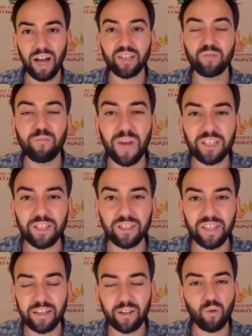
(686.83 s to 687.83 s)
As much
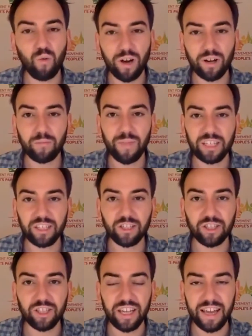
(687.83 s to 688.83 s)
as they don't want our
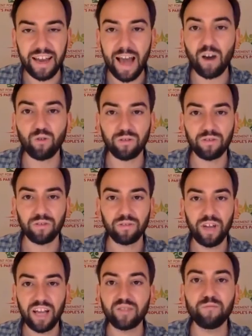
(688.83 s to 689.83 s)
message to get out,
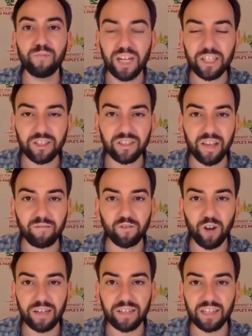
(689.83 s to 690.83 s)
as much as they've
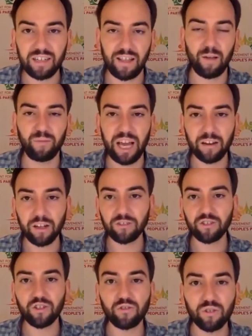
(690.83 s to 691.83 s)
tried to clamp down
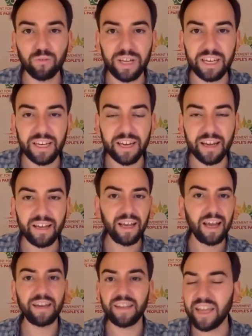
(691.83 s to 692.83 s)
on social media
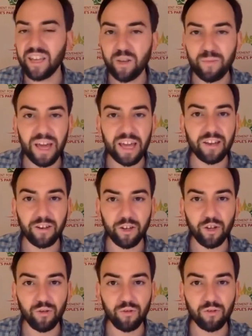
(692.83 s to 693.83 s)
and independent
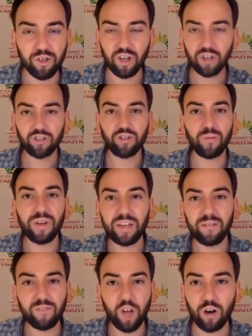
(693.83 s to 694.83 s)
news, so
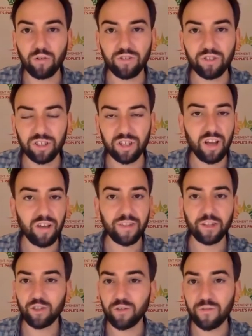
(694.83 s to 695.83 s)
many of the hosts
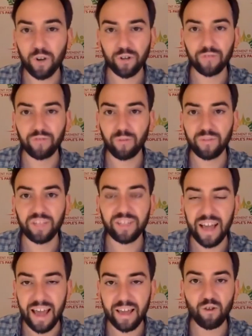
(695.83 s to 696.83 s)
that you've heard from
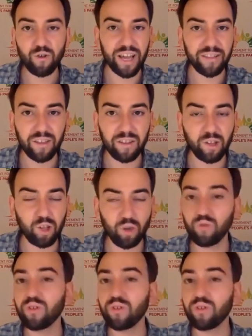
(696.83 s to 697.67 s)
today who get the